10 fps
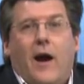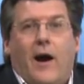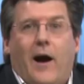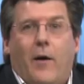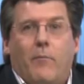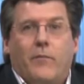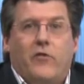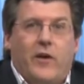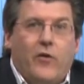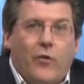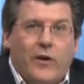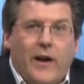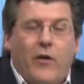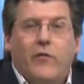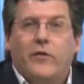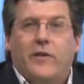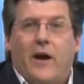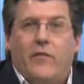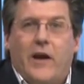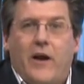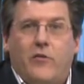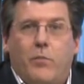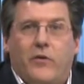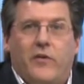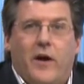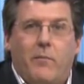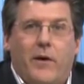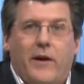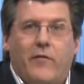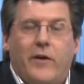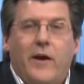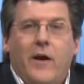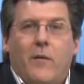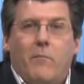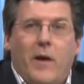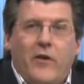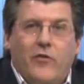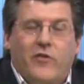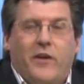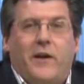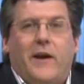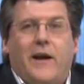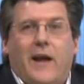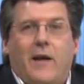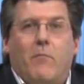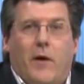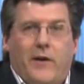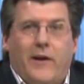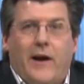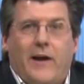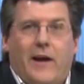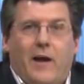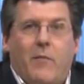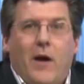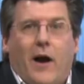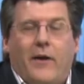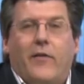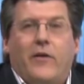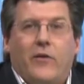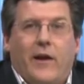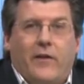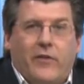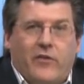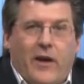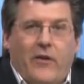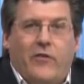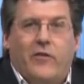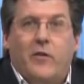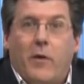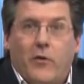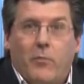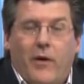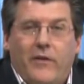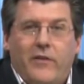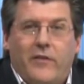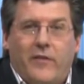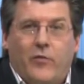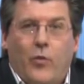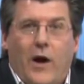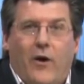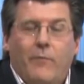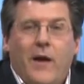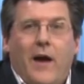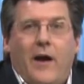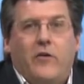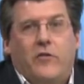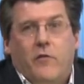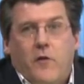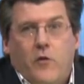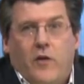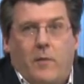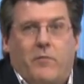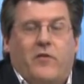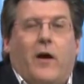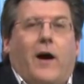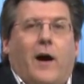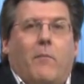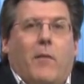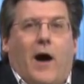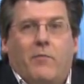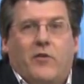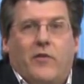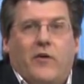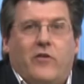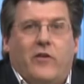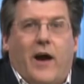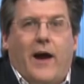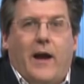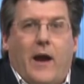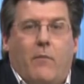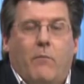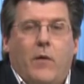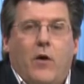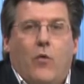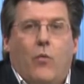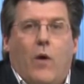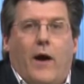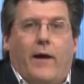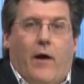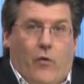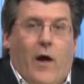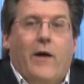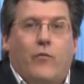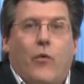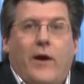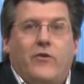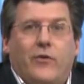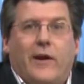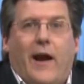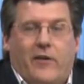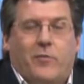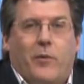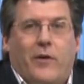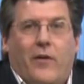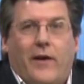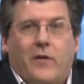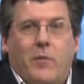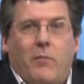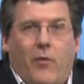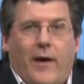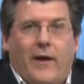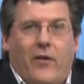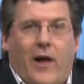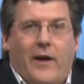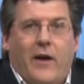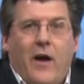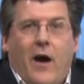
Jay Cornegay over at the LVH puts it up on every major Sunday night game, Monday night game. I know they do that at the station, some other places as well. And just a few tips, observations. I am a live wagering expert. I like to be playing a lot.